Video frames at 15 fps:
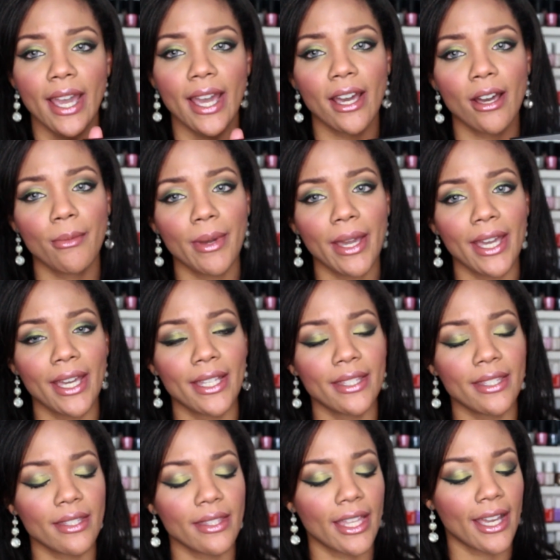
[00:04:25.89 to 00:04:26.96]

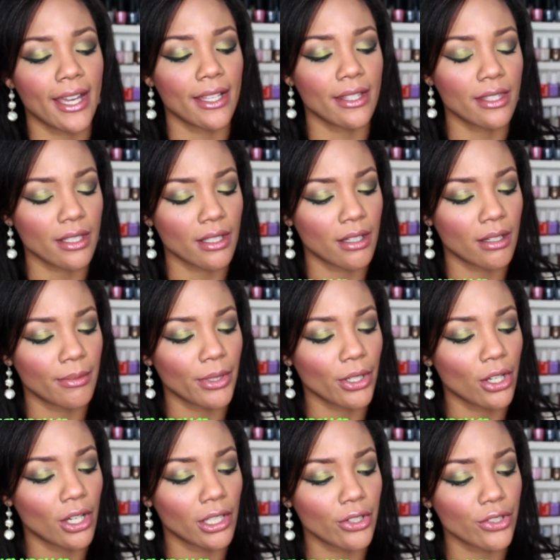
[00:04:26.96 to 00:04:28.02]
and that the
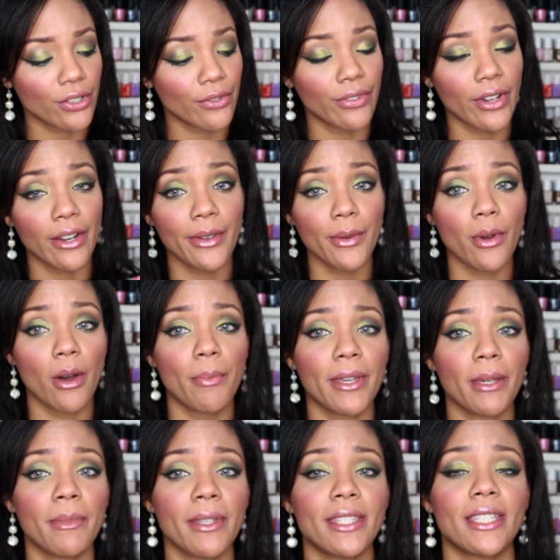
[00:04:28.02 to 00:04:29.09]
colors are very well
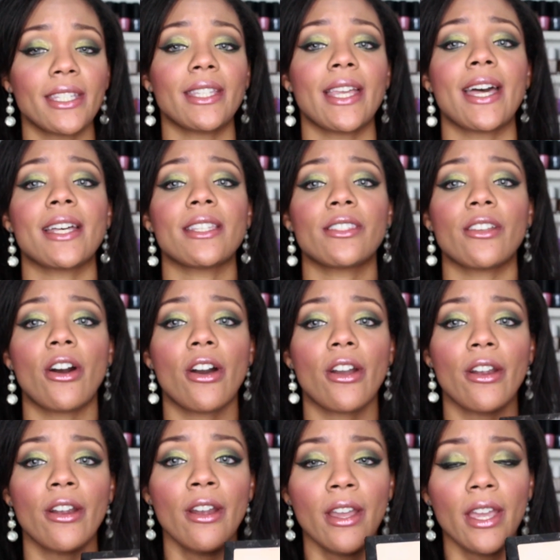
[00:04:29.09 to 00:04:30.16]
pigmented, as
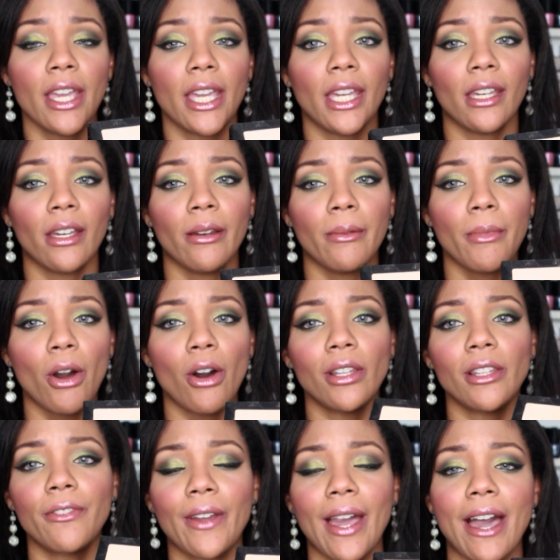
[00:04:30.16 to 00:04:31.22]
are
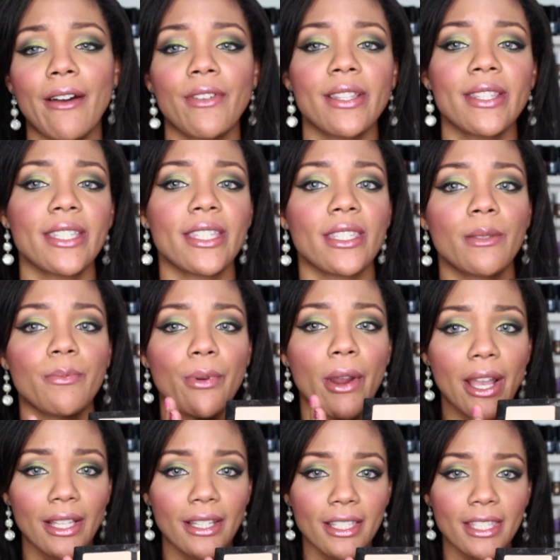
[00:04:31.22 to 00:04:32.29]
all of Kat Von D's
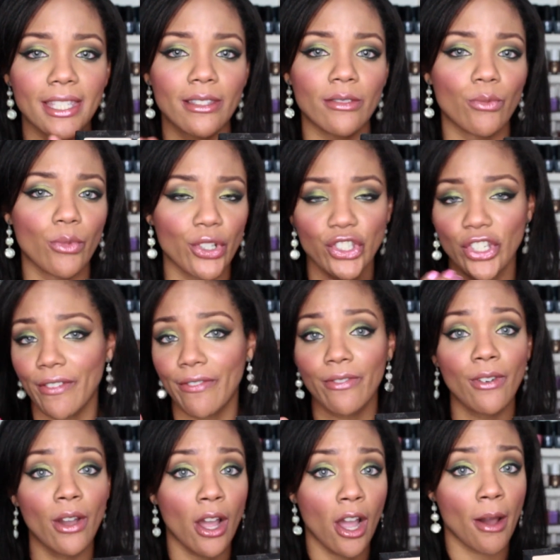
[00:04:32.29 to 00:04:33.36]
products, which I've
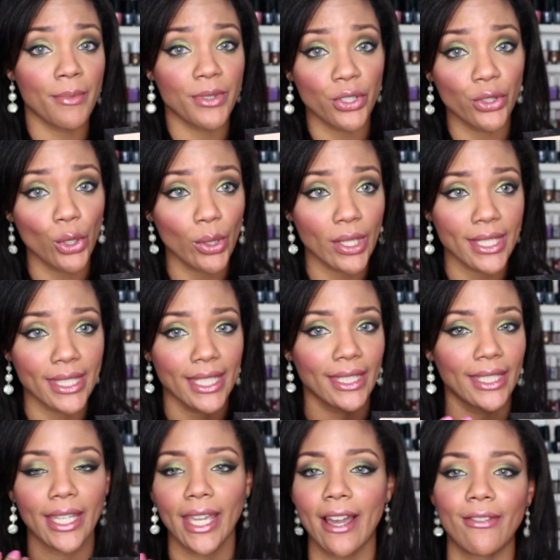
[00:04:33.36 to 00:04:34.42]
come to notice
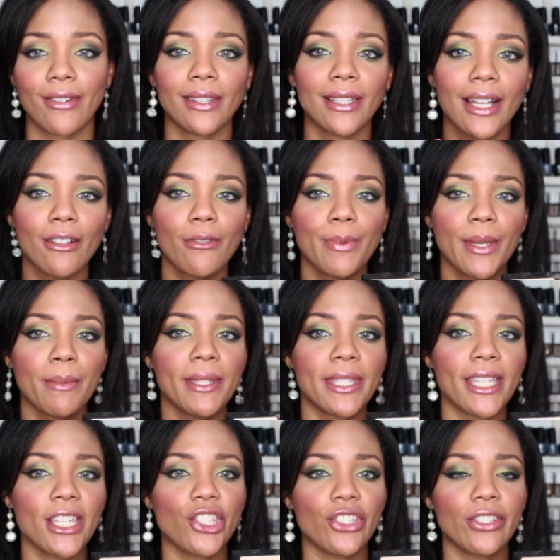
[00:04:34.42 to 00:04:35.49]
that they have a lot of
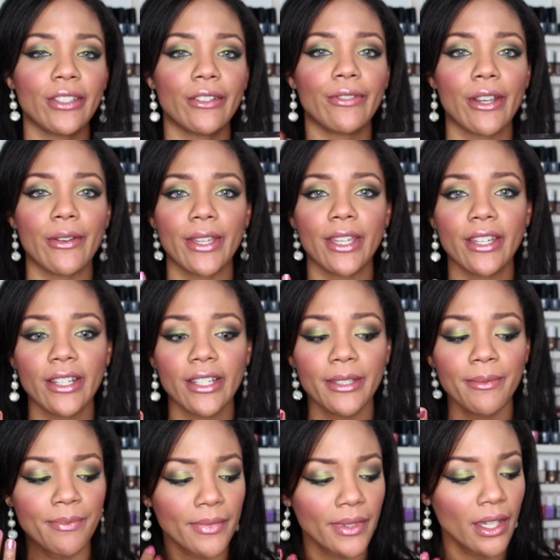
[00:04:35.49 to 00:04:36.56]
pigmentation. They're very good.